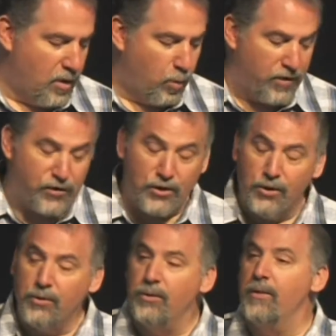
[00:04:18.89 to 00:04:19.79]
With
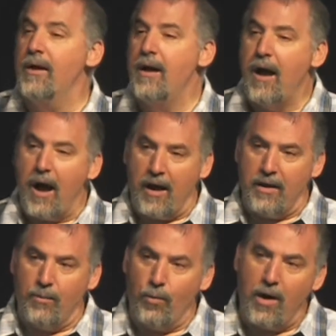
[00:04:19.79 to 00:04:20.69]
you I
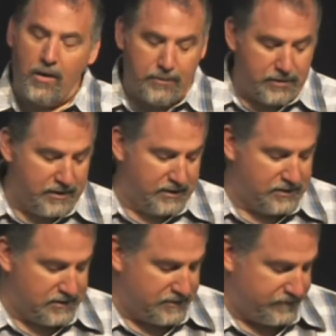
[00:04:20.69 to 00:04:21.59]
am well
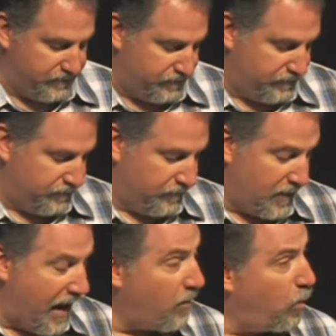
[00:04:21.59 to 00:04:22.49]
pleased.
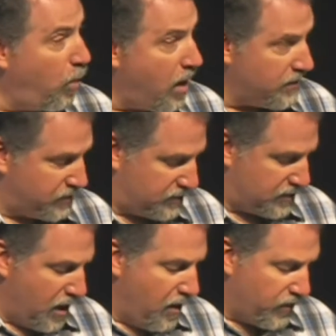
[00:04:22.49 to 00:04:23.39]
At once
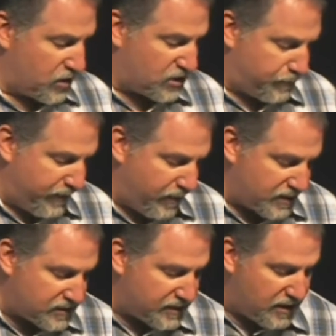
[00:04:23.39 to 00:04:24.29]
the
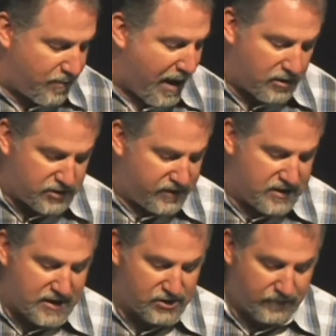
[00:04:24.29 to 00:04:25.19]
Spirit sent him out into the
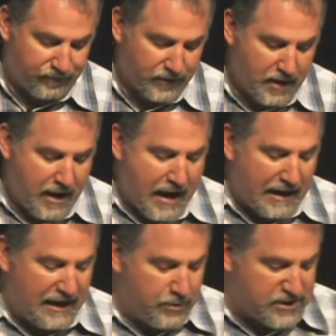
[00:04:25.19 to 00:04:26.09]
desert.
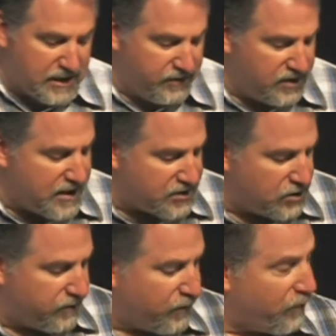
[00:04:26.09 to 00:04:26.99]
And he was in the
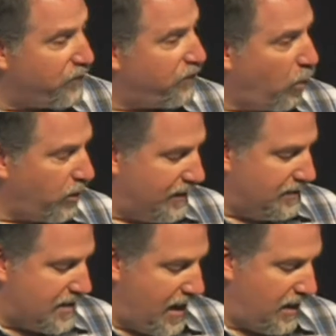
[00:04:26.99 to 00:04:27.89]
desert for 40
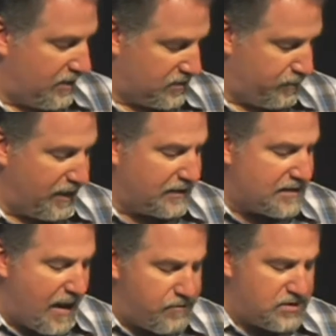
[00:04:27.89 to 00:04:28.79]
days, being
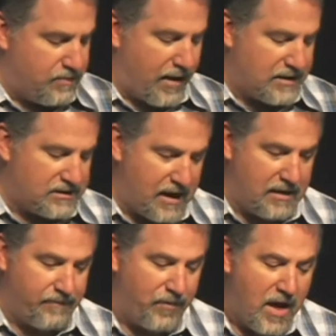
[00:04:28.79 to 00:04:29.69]
tempted by
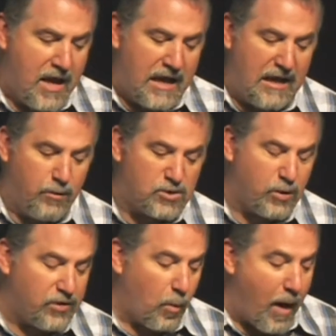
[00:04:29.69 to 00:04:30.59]
Satan. He was
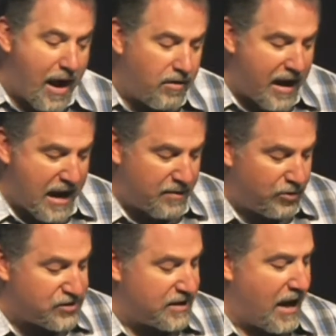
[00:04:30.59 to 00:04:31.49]
with the wild
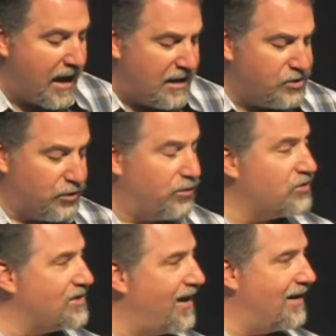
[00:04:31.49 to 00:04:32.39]
animals, and
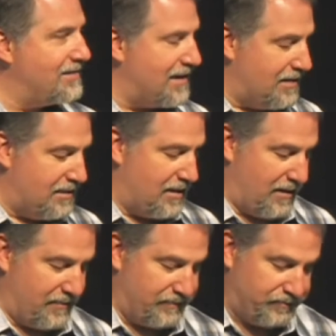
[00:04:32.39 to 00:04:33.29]
angels attended to
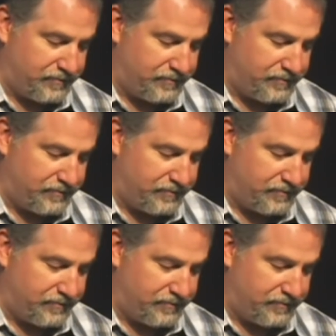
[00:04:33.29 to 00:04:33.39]
him.